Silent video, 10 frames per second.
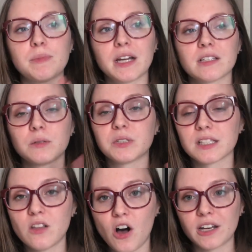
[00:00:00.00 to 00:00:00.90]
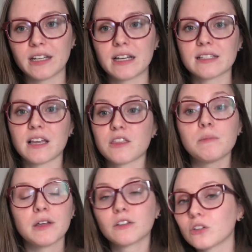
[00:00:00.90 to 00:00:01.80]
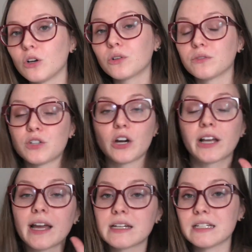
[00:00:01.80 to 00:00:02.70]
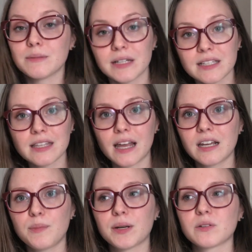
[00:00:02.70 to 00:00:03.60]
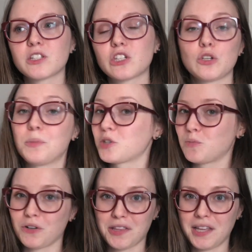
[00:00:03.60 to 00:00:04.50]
because it was lauded as like the motherlode of dark academia aesthetic, but it was so much more than